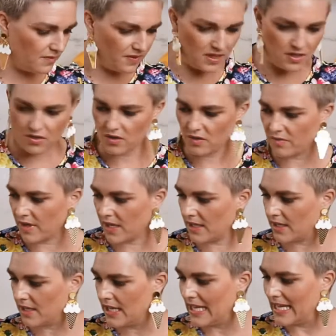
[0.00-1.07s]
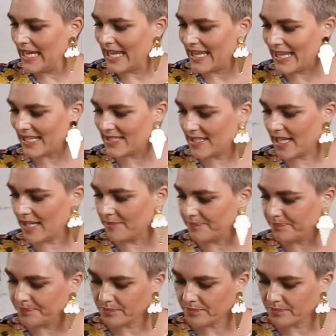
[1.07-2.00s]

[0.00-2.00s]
feeder, not a fighter. That's it.